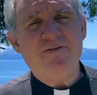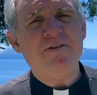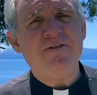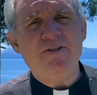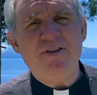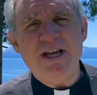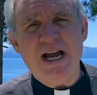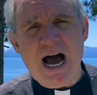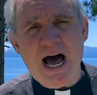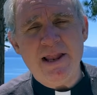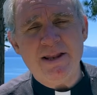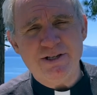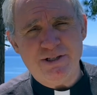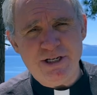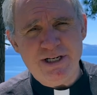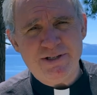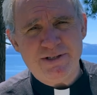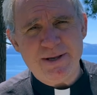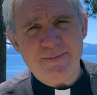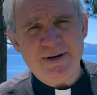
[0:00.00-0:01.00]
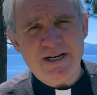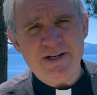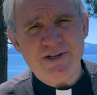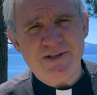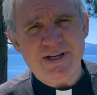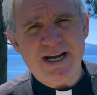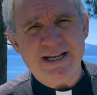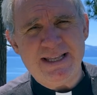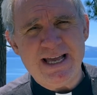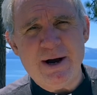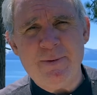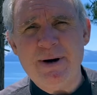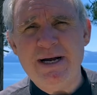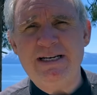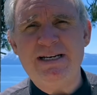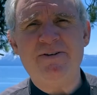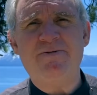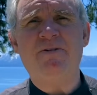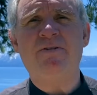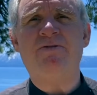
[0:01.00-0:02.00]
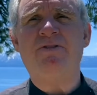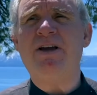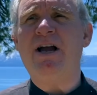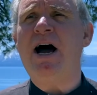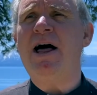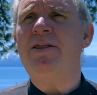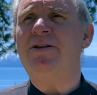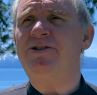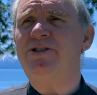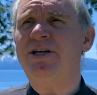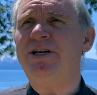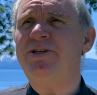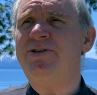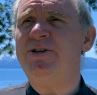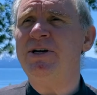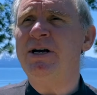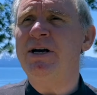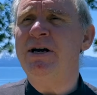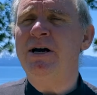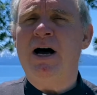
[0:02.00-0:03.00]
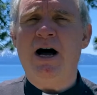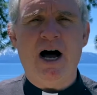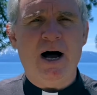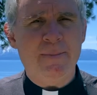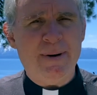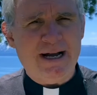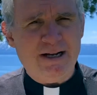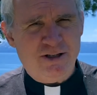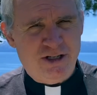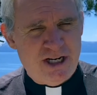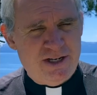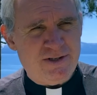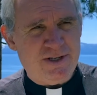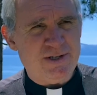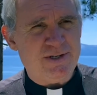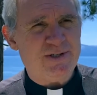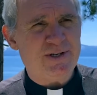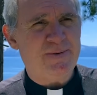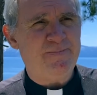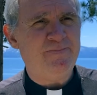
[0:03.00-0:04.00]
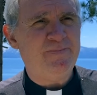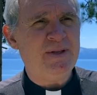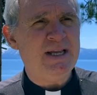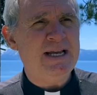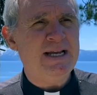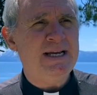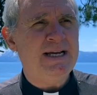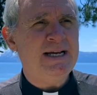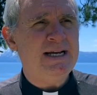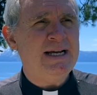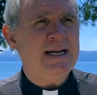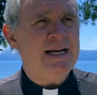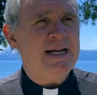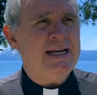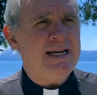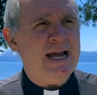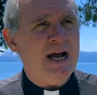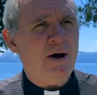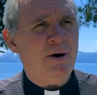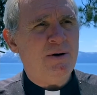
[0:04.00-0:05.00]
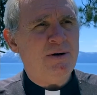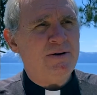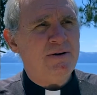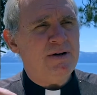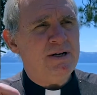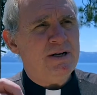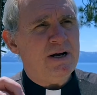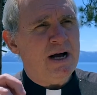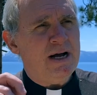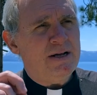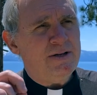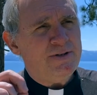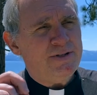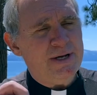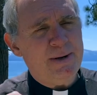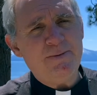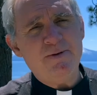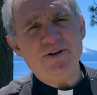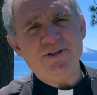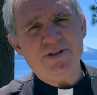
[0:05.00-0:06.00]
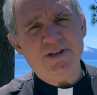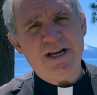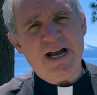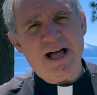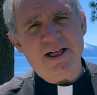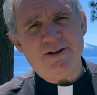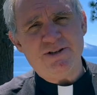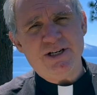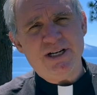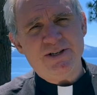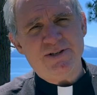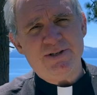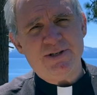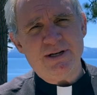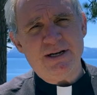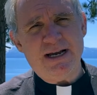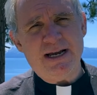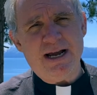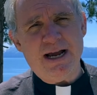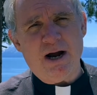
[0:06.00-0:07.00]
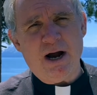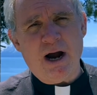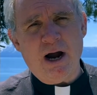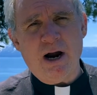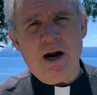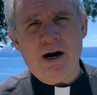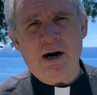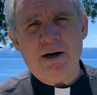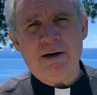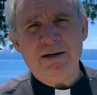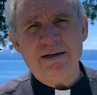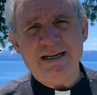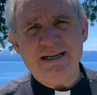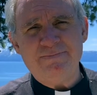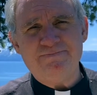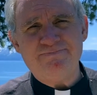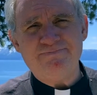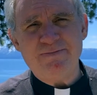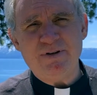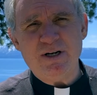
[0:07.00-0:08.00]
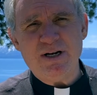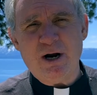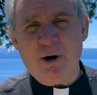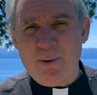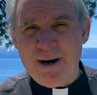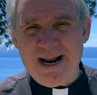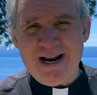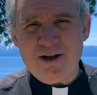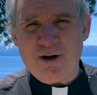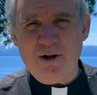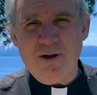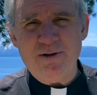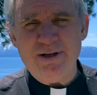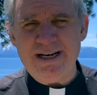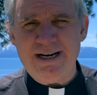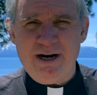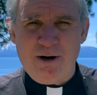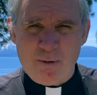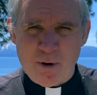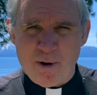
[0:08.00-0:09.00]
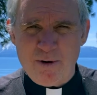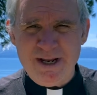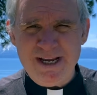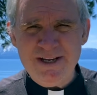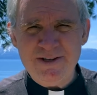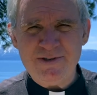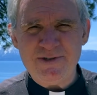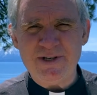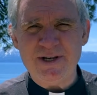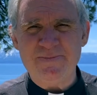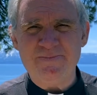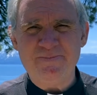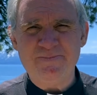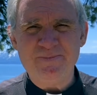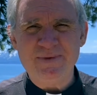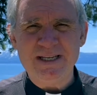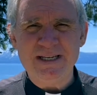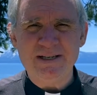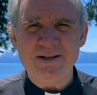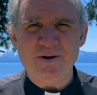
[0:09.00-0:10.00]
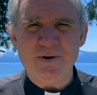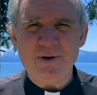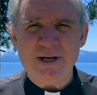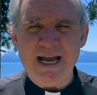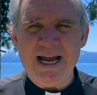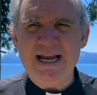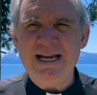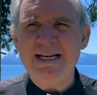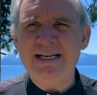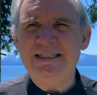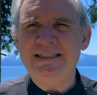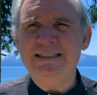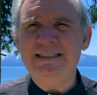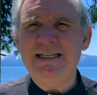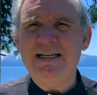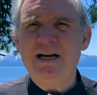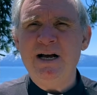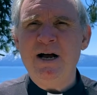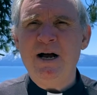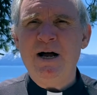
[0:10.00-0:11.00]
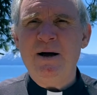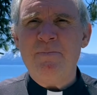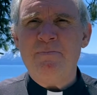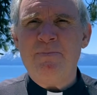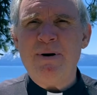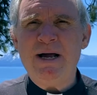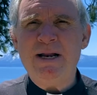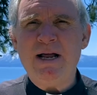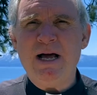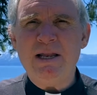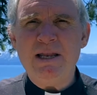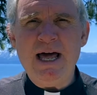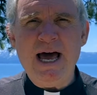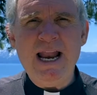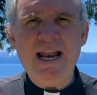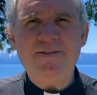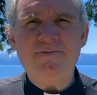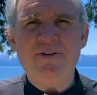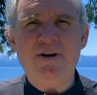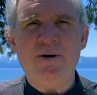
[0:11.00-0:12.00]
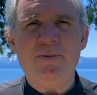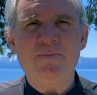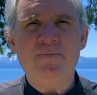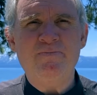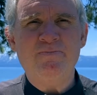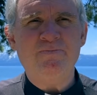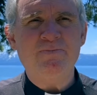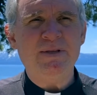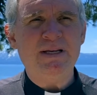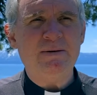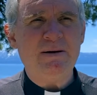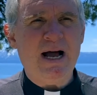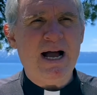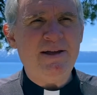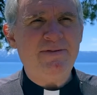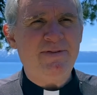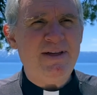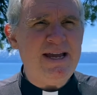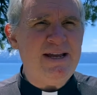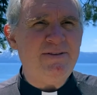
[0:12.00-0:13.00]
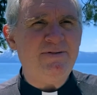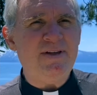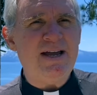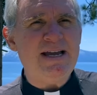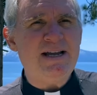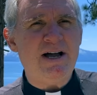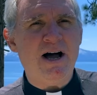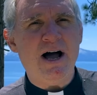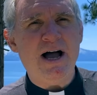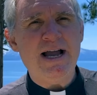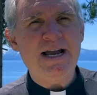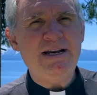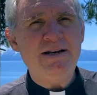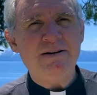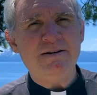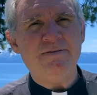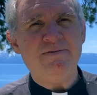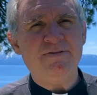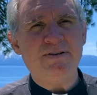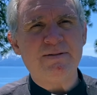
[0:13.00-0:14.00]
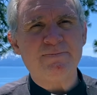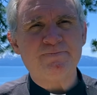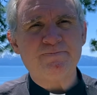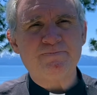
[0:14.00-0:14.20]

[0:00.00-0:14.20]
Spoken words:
theologies, let me just say it that way, different theologies about Jesus. Now, some of those theologies are heretical and erroneous, okay? But a lot of them, I think they kind of,